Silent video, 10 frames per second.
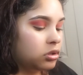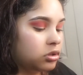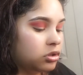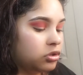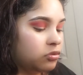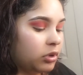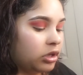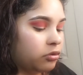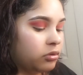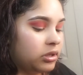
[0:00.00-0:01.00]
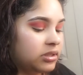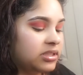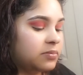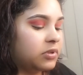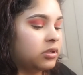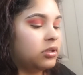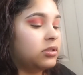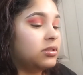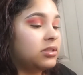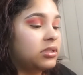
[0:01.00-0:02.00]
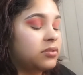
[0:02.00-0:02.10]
to do my crease, because